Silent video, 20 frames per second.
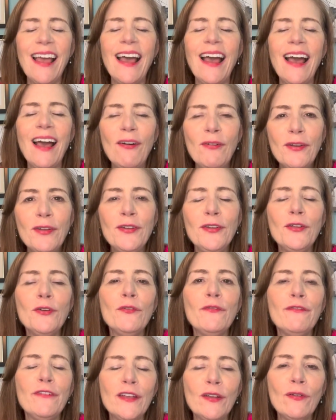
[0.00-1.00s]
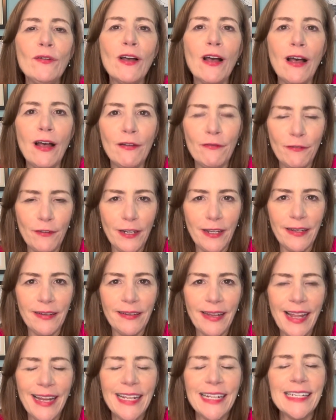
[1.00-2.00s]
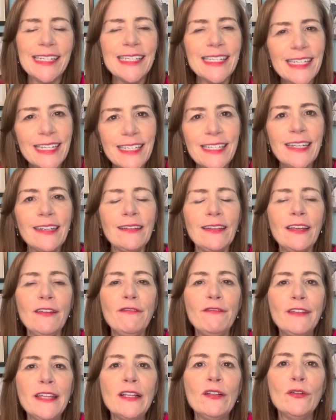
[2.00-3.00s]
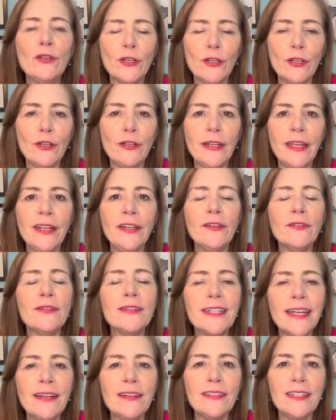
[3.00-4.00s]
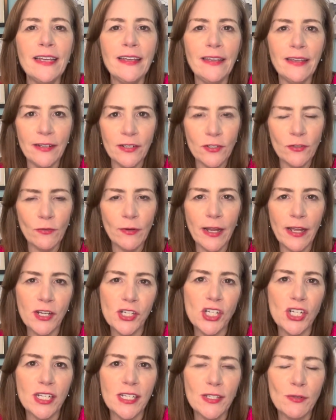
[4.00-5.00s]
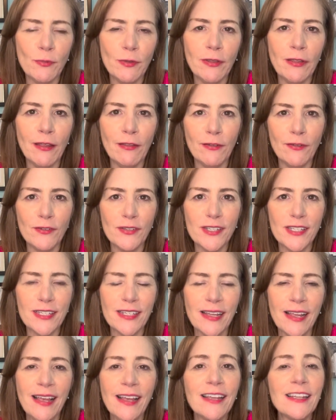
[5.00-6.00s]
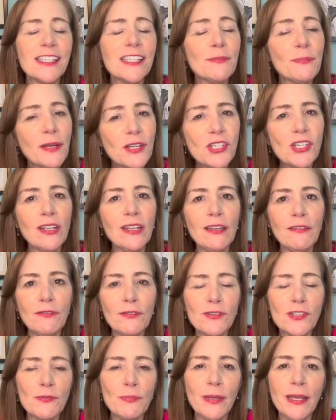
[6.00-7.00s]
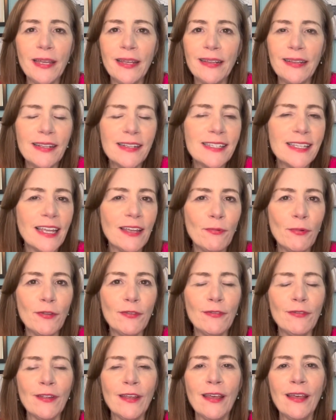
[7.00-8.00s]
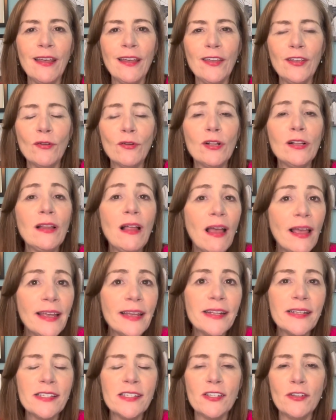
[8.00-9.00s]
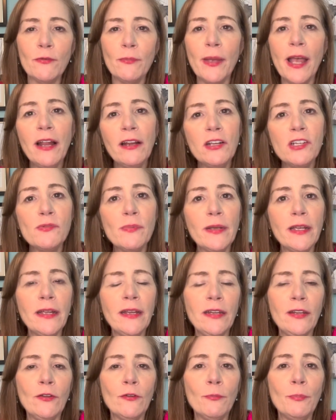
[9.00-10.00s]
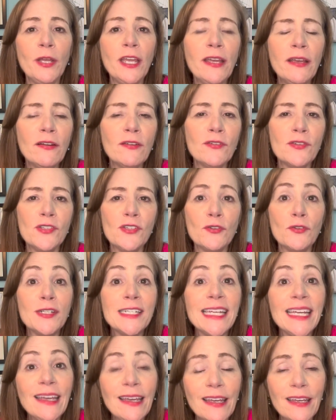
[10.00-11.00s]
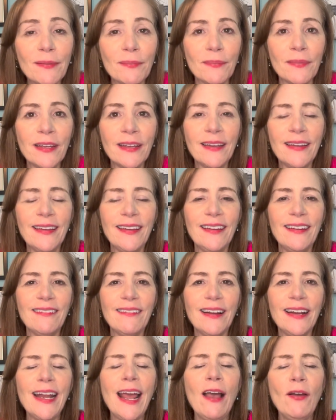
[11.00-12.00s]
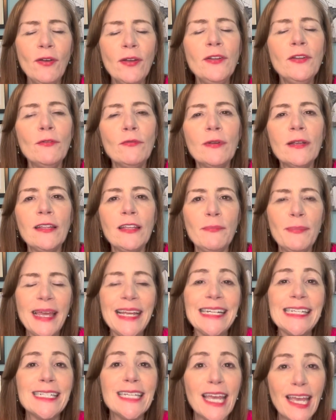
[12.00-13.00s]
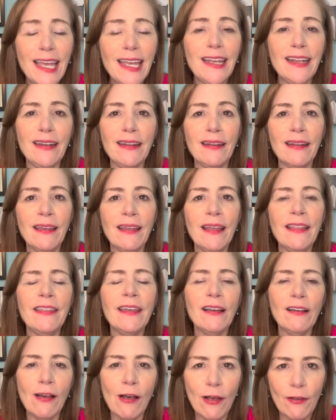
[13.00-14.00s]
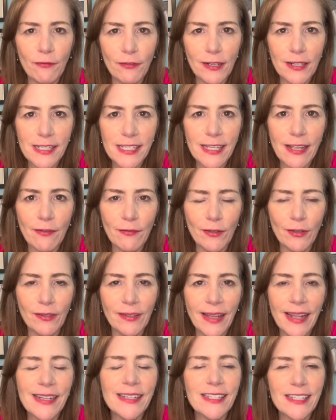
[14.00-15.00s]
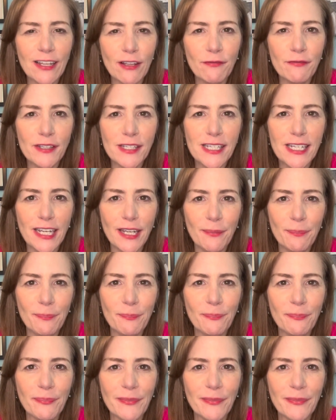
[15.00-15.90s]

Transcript: how can you feel confident and consistently feel good in your day-to-day interactions with others, especially if you're speaking, let's say, with your clients, your management, your peers, your team, right? How can you really maintain that confidence level and self-esteem?